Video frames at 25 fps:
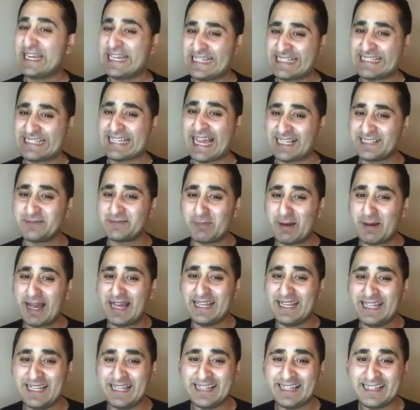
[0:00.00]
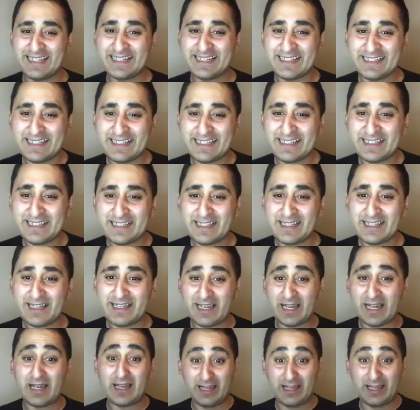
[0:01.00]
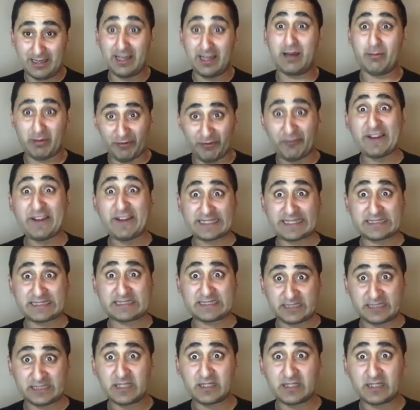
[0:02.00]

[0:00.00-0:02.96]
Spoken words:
intense, man. Am I fixed?